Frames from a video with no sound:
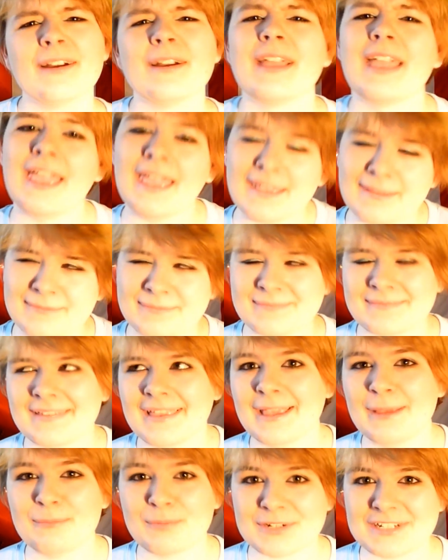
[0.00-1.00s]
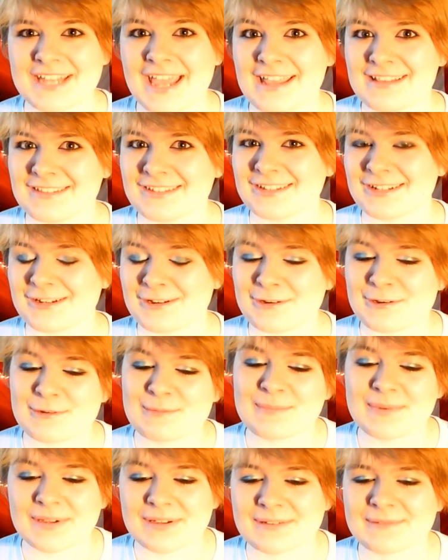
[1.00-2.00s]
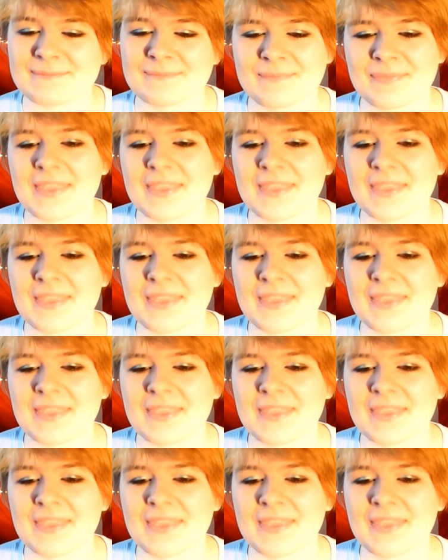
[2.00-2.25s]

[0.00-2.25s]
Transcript: Eh, he pretends to, but